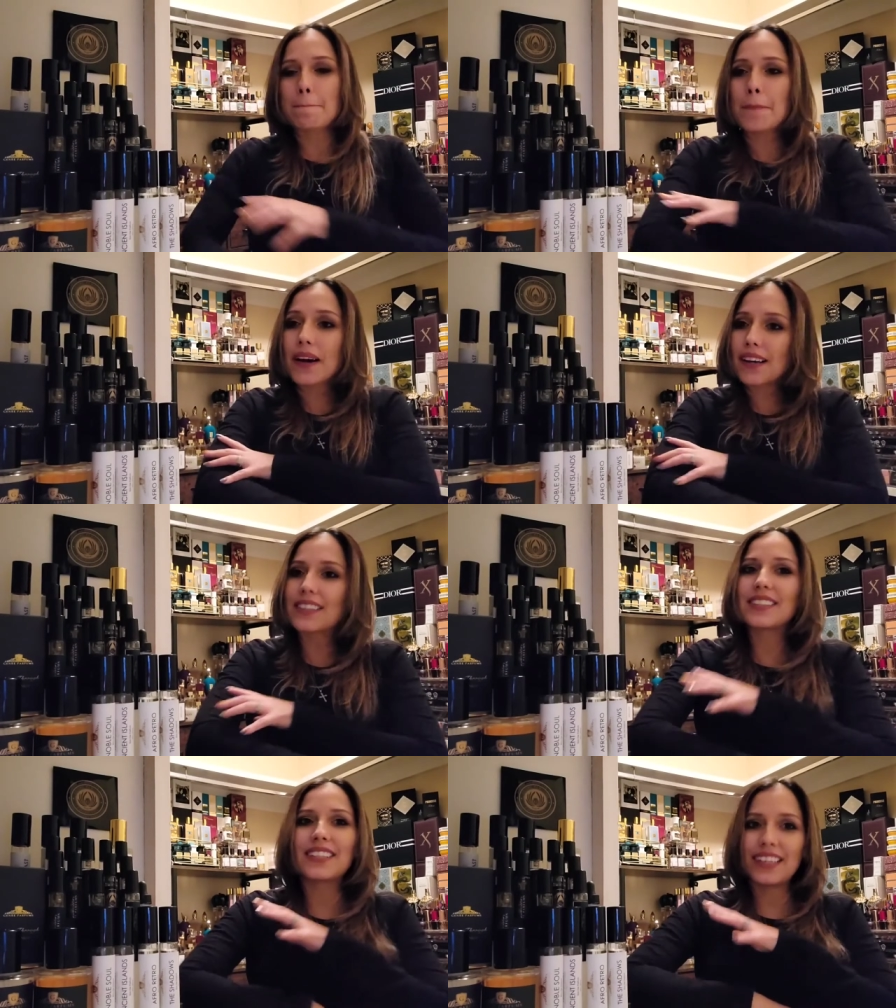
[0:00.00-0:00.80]

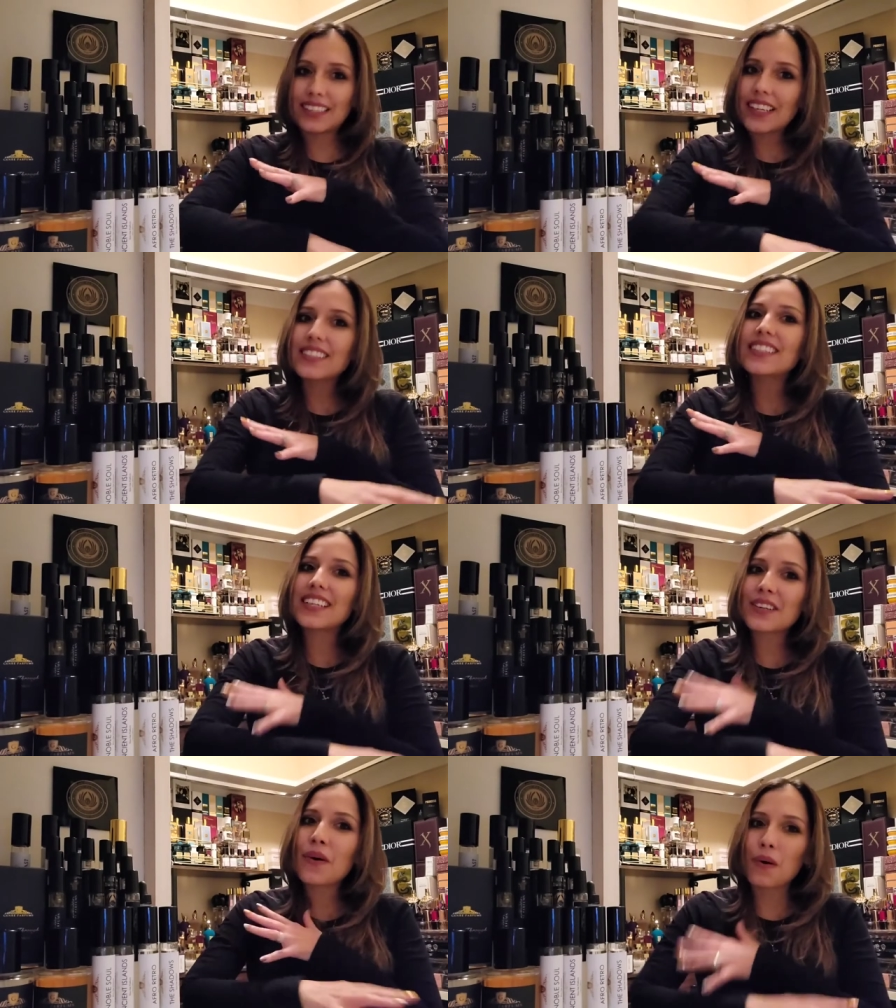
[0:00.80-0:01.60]
but it
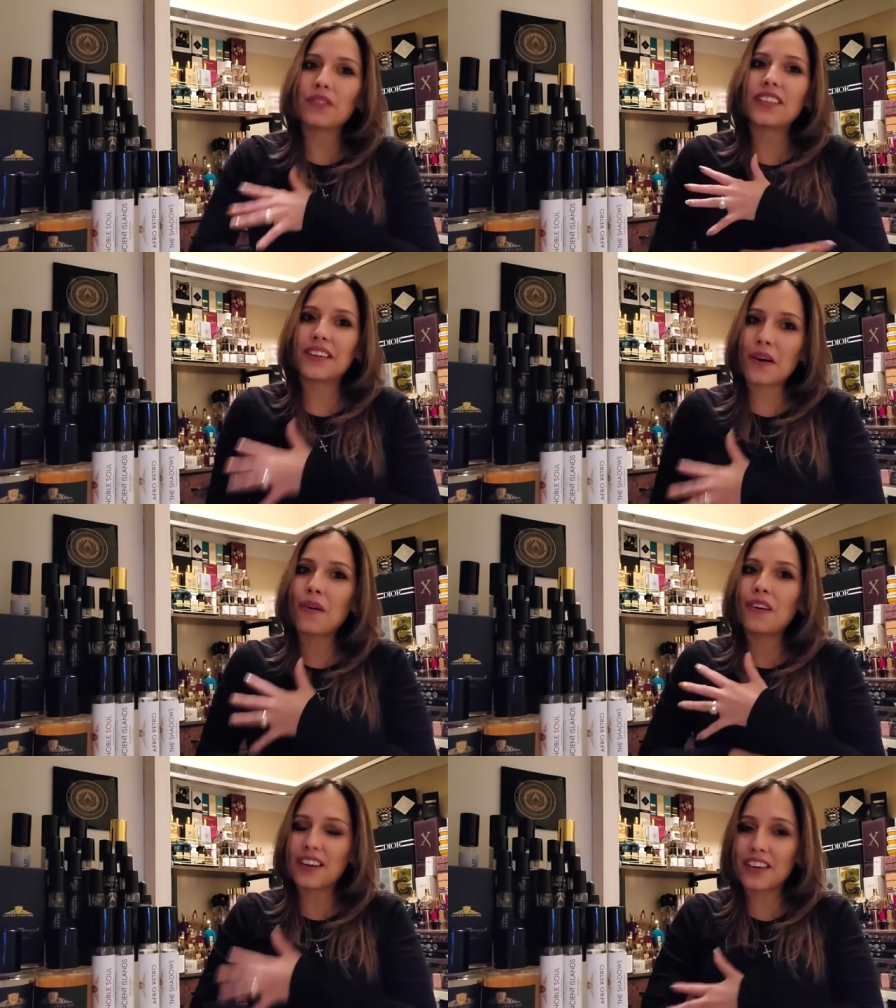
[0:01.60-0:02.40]
did only
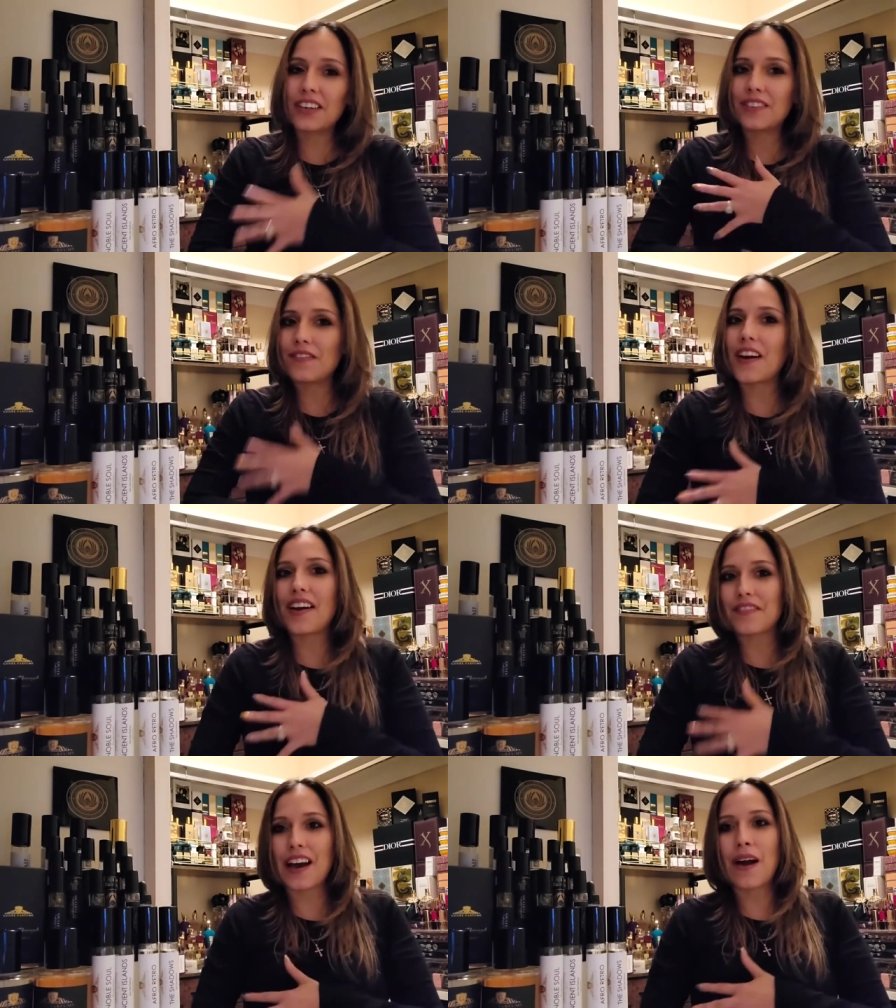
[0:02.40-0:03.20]
go a good
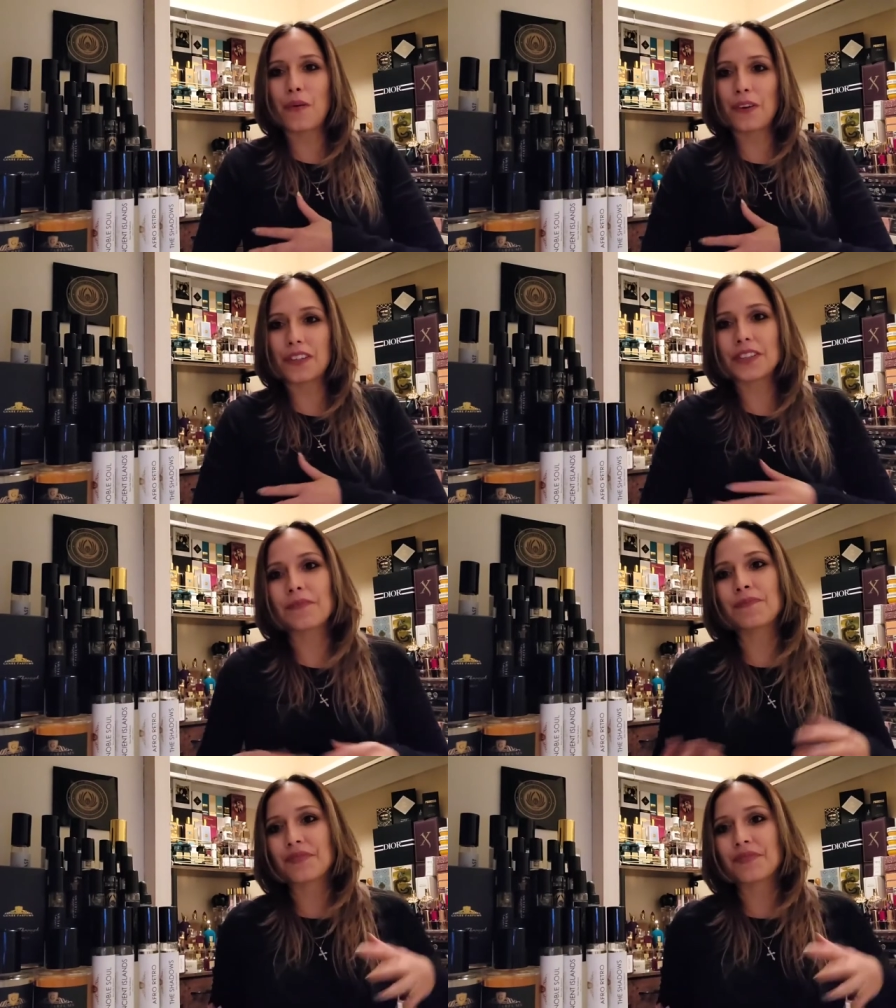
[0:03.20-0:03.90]
five hours.